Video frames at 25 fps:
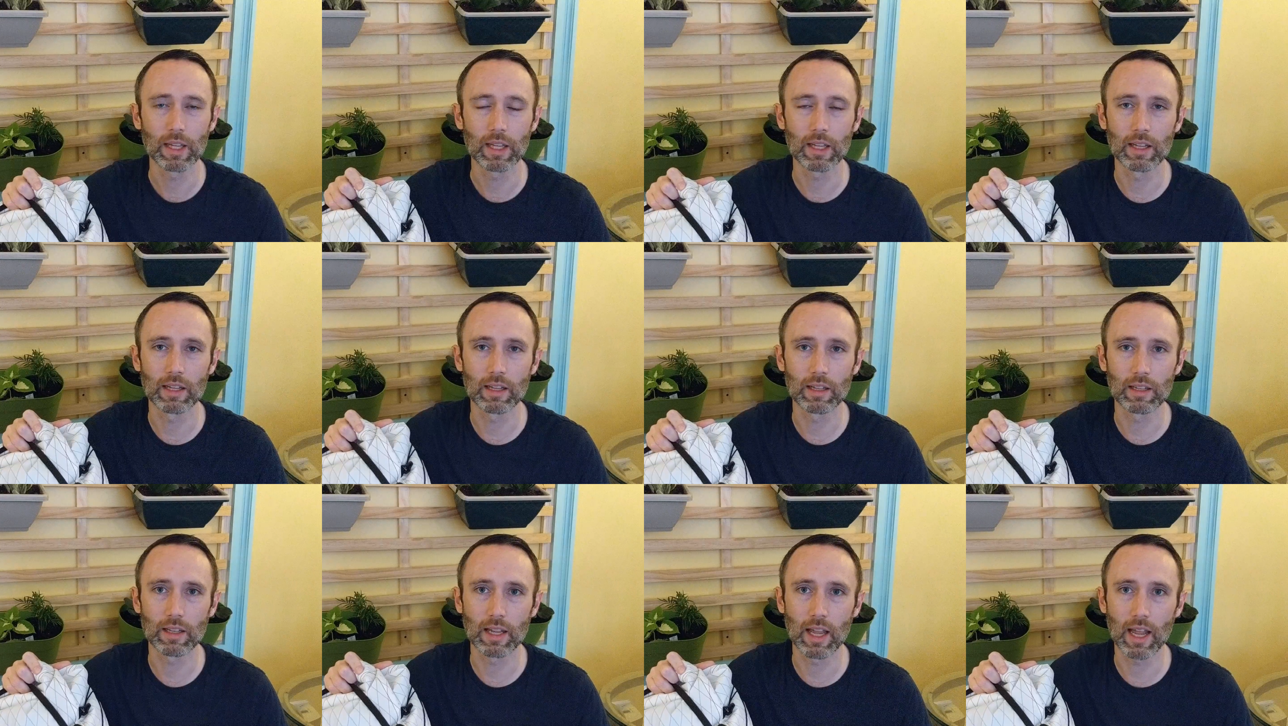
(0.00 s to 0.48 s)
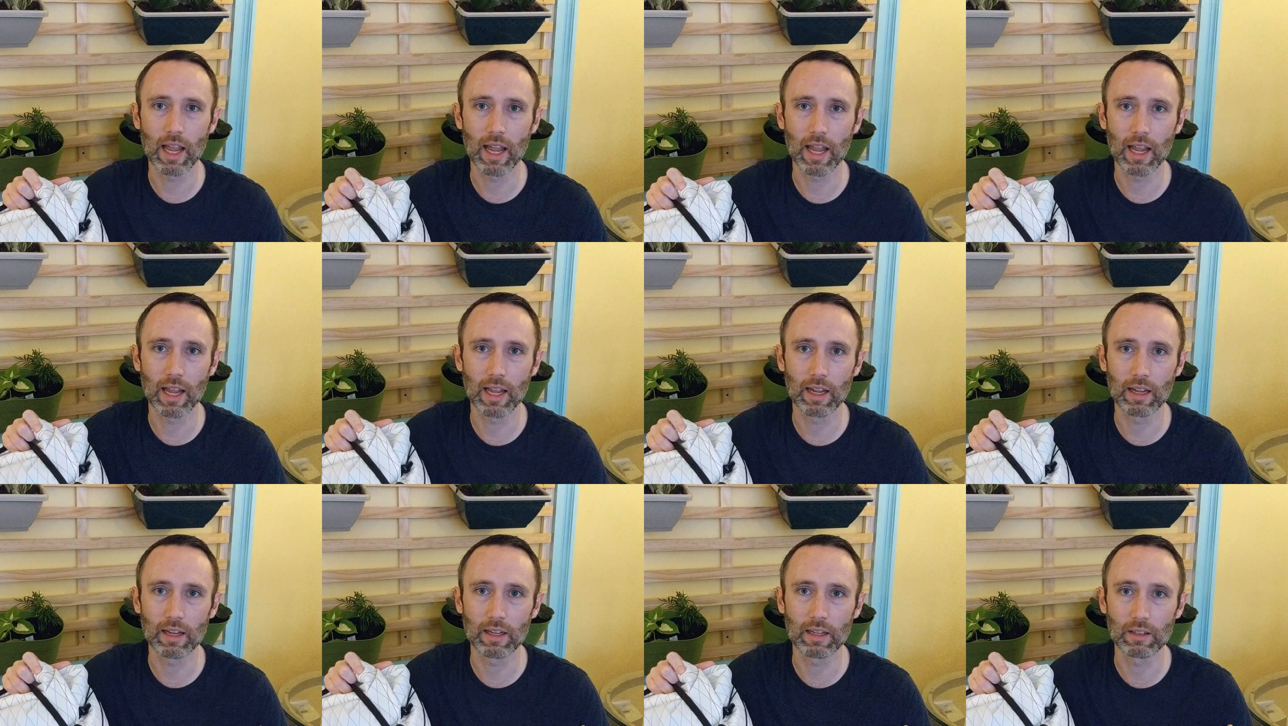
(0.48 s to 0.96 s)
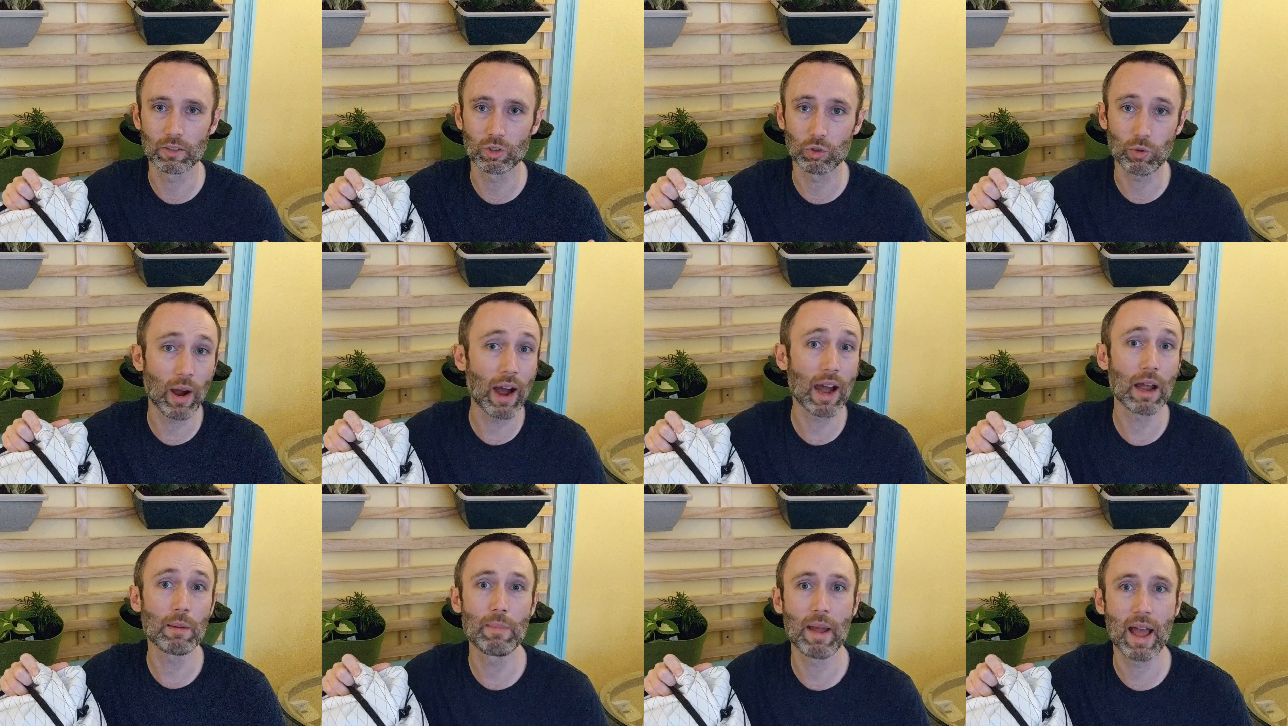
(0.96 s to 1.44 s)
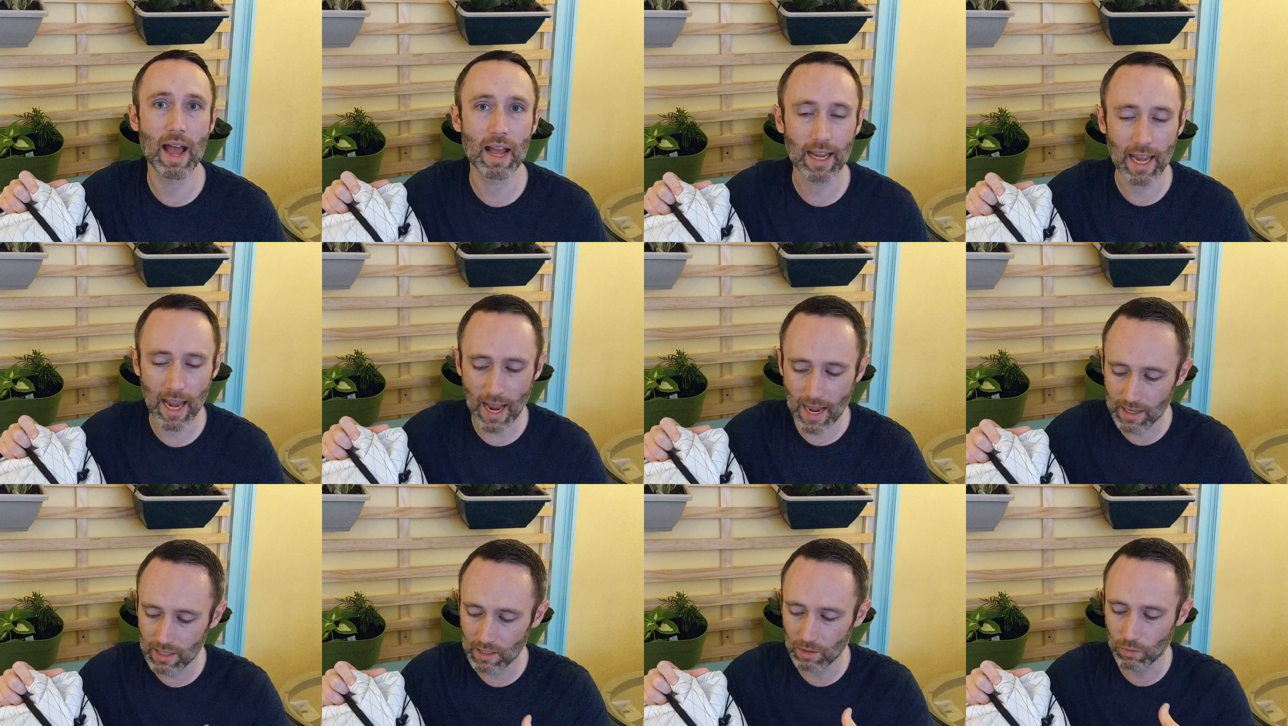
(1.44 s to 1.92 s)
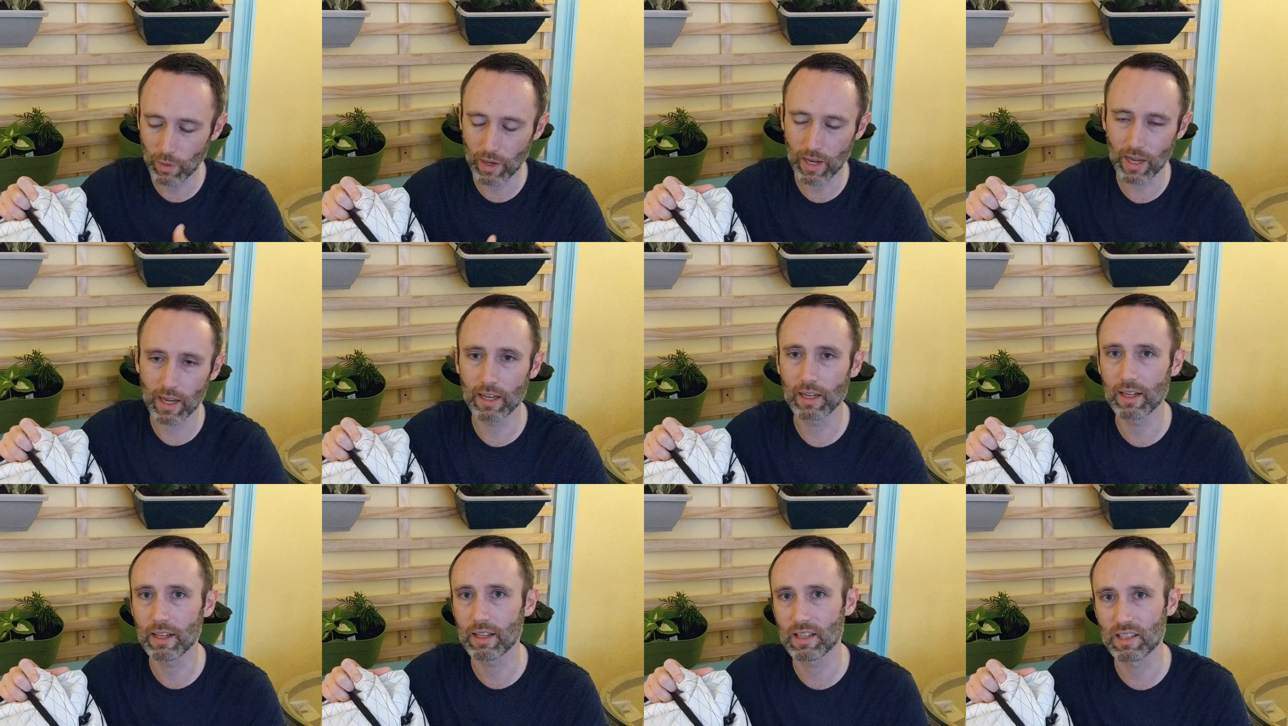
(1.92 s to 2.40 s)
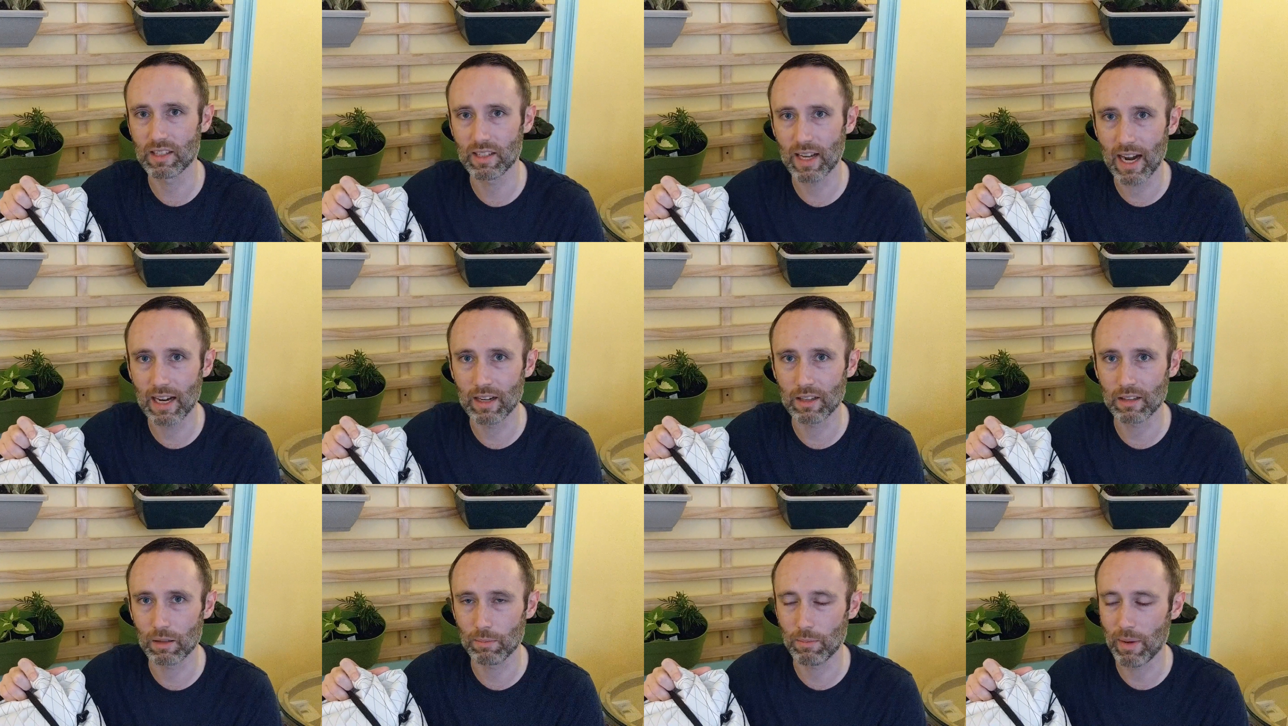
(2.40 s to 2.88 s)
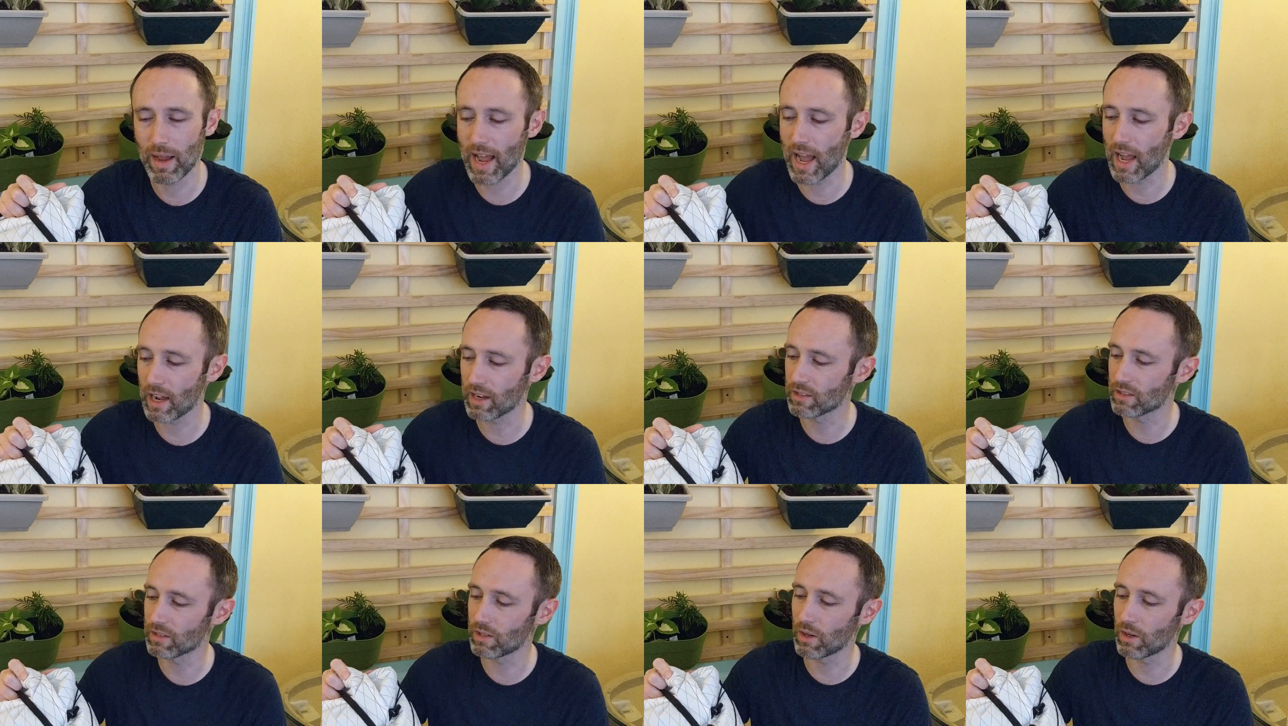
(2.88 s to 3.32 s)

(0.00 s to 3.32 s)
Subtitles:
in a dry bag anyway inside of the pack.